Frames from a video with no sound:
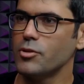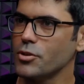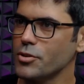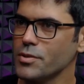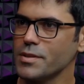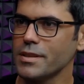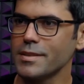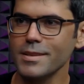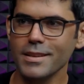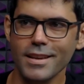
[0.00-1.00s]
you're using
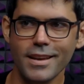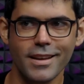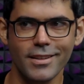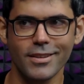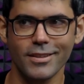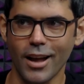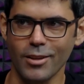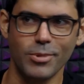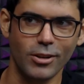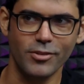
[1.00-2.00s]

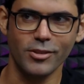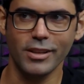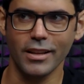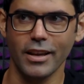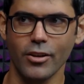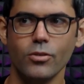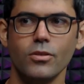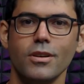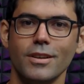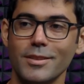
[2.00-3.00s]
cdn.polyfill.io,
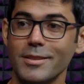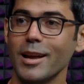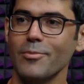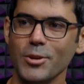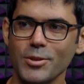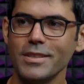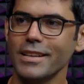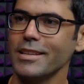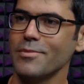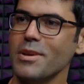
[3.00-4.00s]
stop using
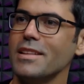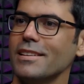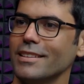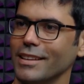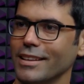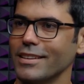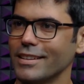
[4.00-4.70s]
it immediately.